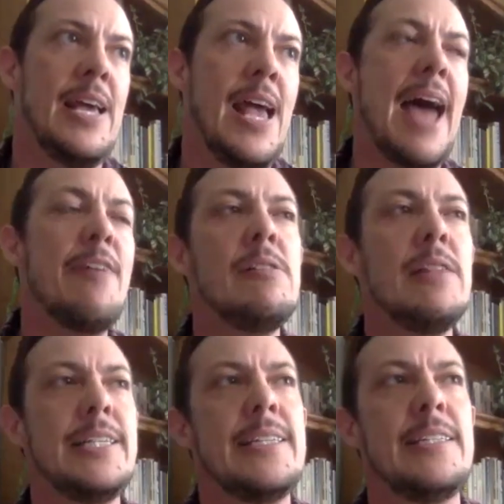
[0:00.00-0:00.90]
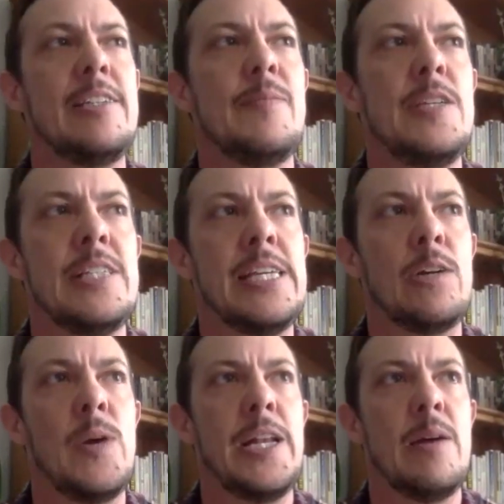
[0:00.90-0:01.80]
don't listen to music
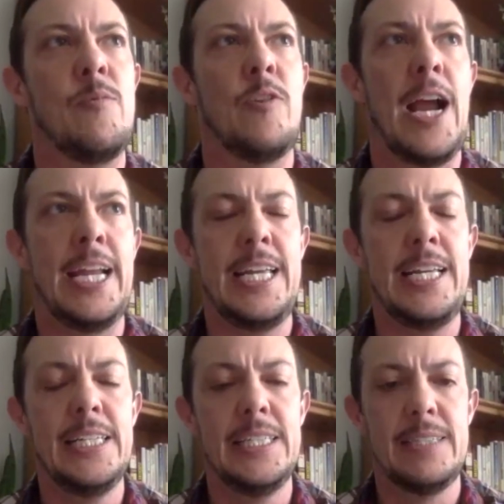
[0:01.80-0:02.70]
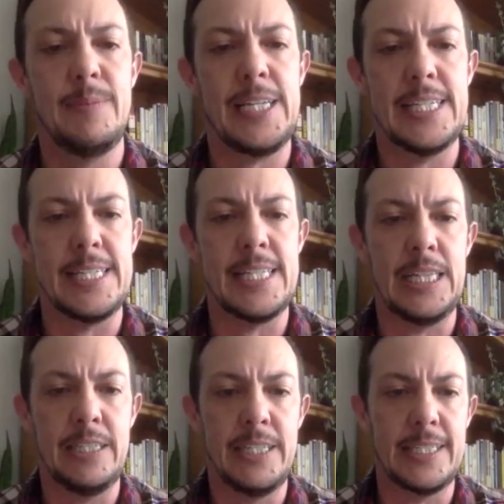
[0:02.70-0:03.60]
when I'm writing because the
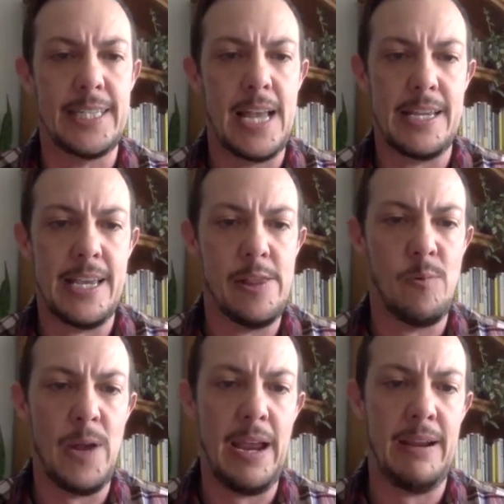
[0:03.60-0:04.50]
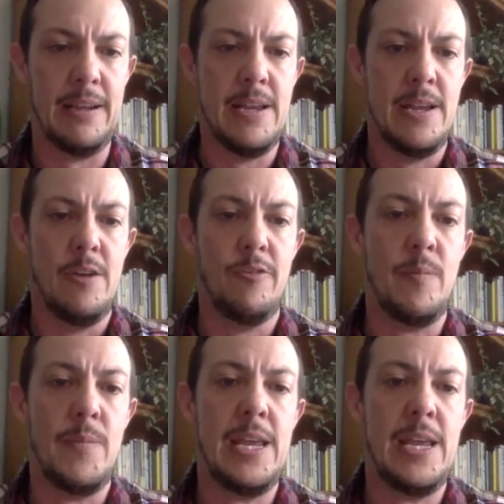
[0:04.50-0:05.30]
lyrics kind of get in the way for me,